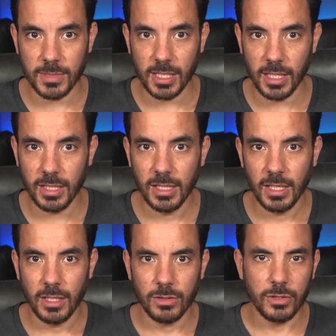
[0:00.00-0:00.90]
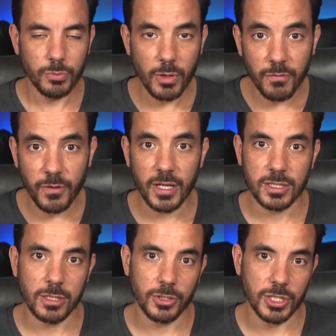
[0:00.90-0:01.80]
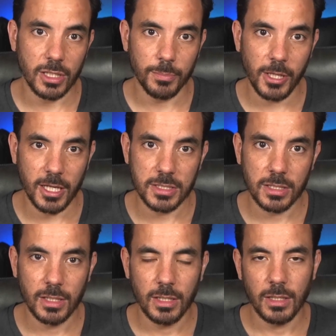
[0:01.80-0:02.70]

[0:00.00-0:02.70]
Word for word: tier, the reverse logic applies.